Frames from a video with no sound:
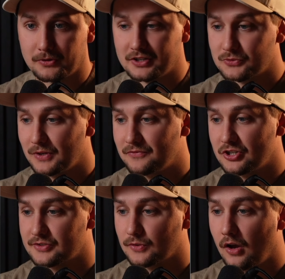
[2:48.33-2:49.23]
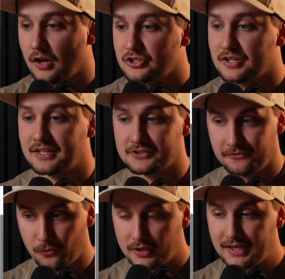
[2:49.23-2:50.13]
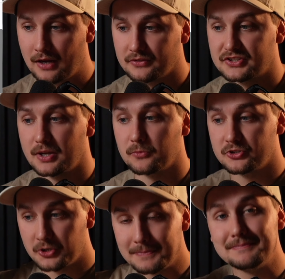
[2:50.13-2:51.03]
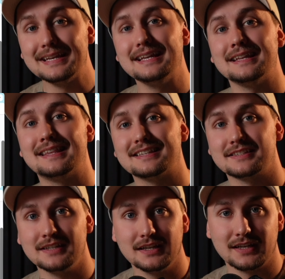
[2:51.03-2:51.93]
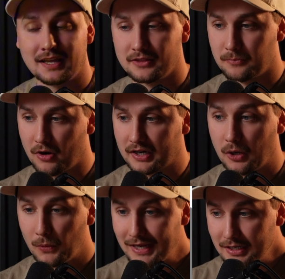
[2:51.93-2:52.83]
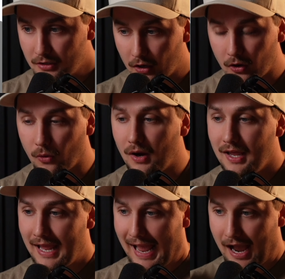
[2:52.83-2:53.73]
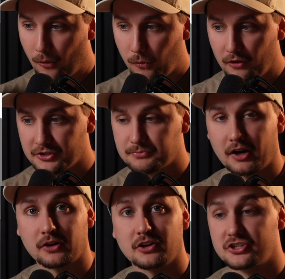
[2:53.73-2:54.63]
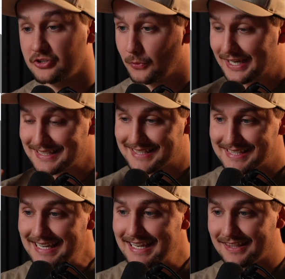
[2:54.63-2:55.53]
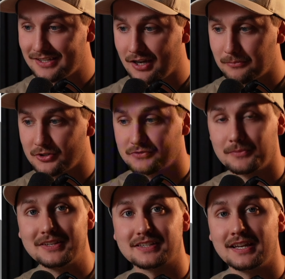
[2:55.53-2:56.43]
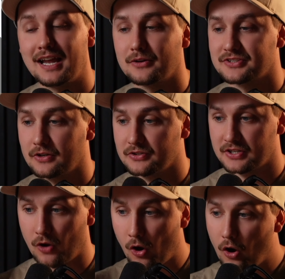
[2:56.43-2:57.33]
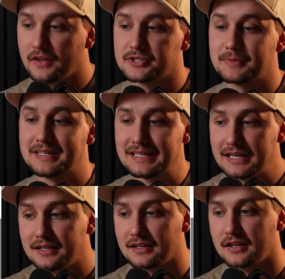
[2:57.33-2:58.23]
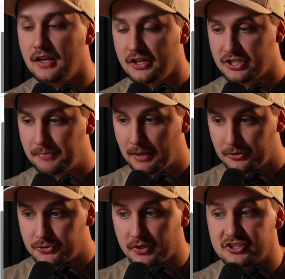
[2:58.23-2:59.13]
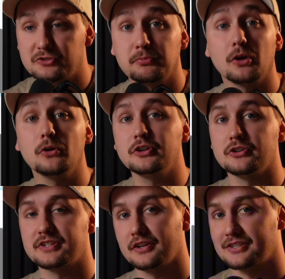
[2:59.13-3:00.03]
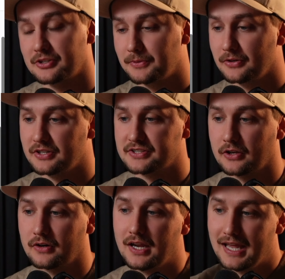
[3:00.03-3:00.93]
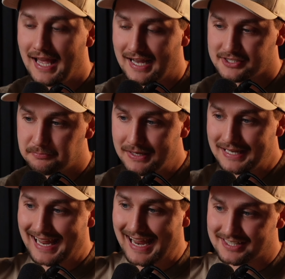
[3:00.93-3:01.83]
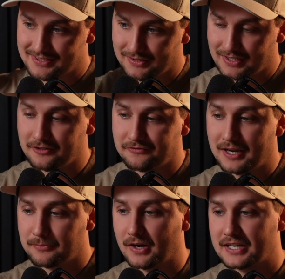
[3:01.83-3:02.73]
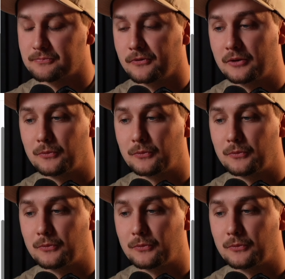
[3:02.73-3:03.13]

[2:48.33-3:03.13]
Prints, we've just launched this 40-ounce tumbler to meet this need in the market. We know how well this product crushes it. We can see the numbers from these in-house sellers, and all that's been needed to be able to explode your sales as a POD seller has been a solidified price point.